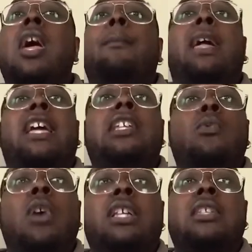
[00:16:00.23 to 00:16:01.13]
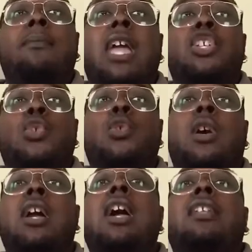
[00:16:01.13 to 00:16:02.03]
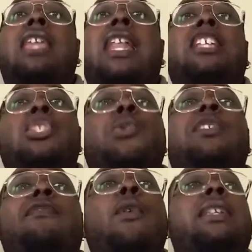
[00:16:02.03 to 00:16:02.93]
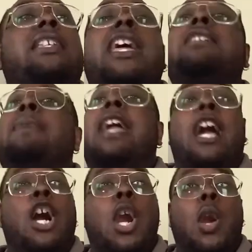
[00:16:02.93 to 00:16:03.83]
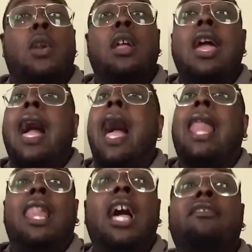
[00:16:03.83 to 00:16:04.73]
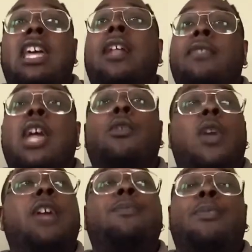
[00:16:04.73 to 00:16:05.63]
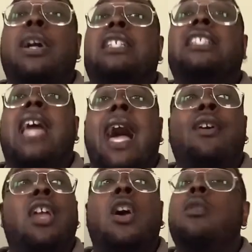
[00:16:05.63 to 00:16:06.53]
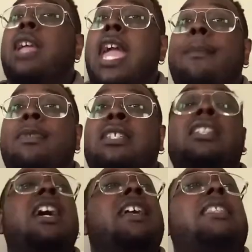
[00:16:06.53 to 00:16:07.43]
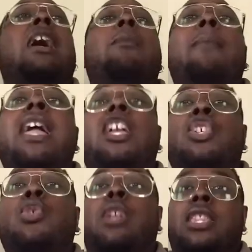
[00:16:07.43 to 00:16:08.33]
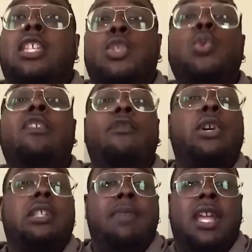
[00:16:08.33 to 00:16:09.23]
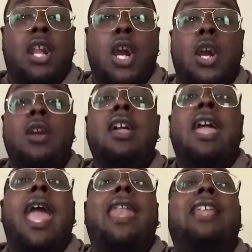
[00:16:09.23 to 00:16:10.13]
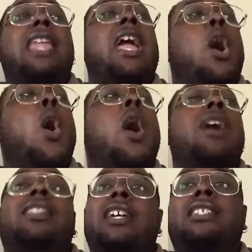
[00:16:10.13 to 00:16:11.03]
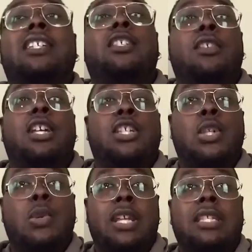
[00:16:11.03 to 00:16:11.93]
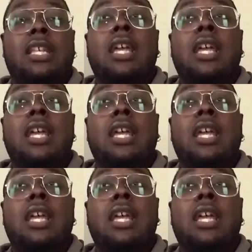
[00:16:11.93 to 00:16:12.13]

because he wants to make sure that his students' voice is being heard. I love that there is presidents out here on campuses that are making sure that the students' voice are being heard and that they are listening to their students.